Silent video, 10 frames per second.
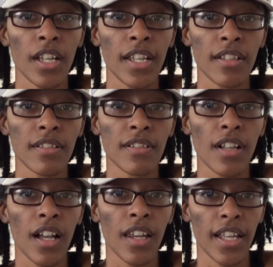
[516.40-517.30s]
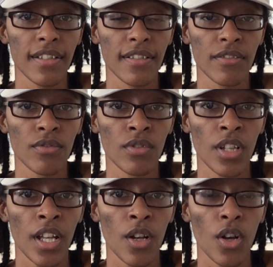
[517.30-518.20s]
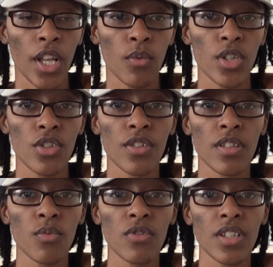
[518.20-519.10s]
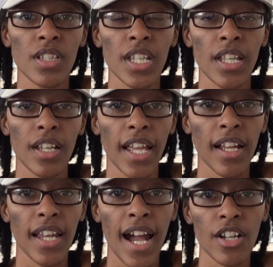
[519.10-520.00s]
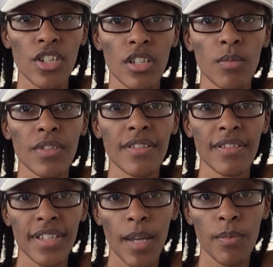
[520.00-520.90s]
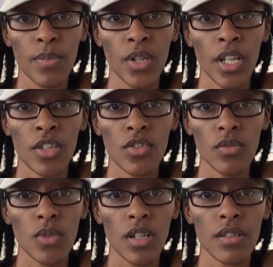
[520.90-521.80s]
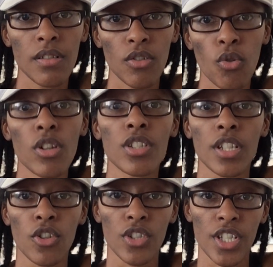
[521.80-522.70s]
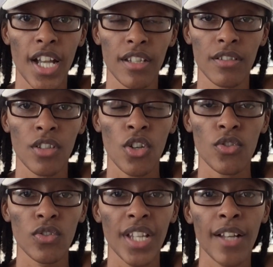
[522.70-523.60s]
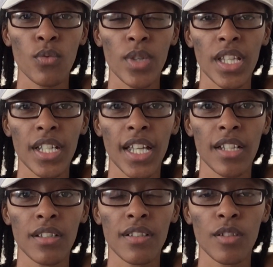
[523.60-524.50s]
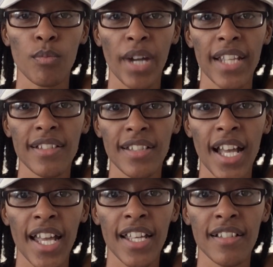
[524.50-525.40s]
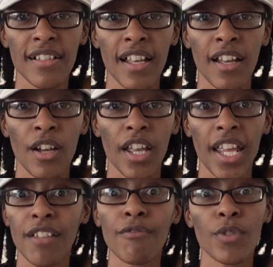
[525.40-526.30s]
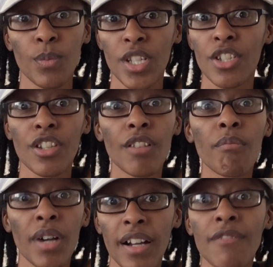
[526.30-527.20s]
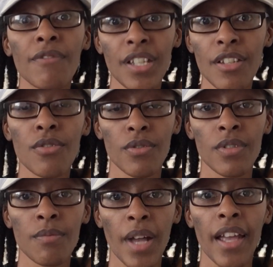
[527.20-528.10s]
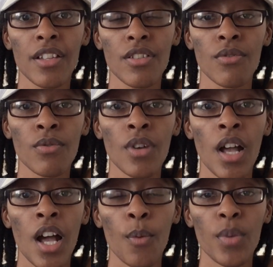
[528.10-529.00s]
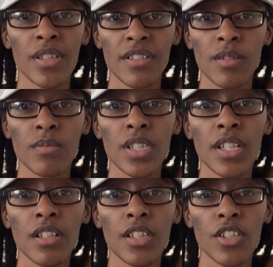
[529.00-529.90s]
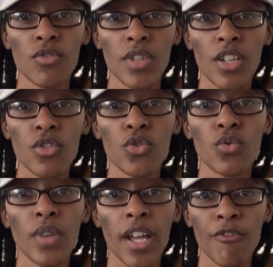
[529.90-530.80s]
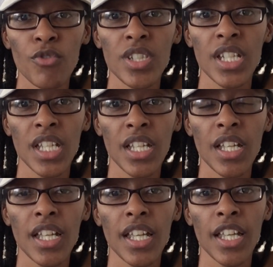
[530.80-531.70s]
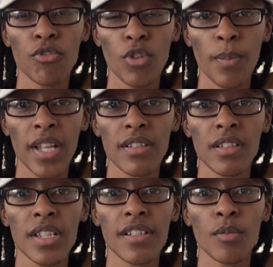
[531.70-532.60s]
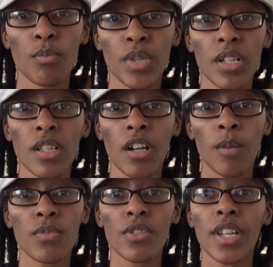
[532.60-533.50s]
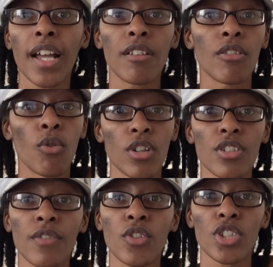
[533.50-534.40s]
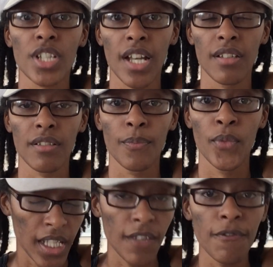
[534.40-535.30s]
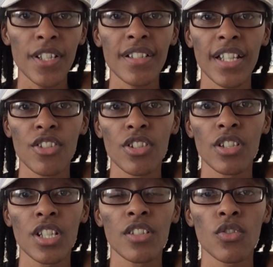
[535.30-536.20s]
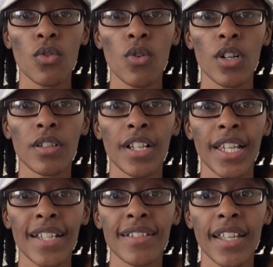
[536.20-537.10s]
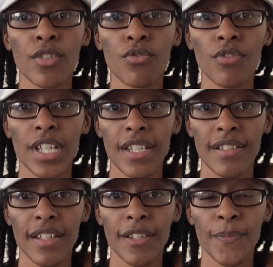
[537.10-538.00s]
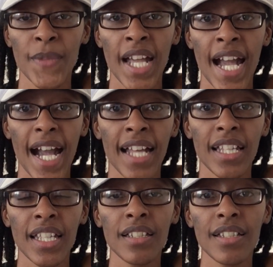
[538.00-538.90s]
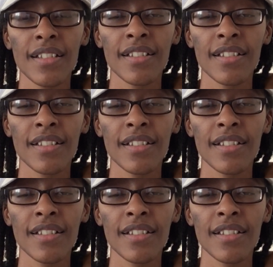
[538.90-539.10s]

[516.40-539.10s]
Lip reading: is a lesson in which you're supposed to take like an actionable step towards launching your channel. So that way you get little bite-sized information-packed videos, mind you, but something that you can do every day incrementally to build up to that launch of your channel. The first section is called Let's Get Creating, and in this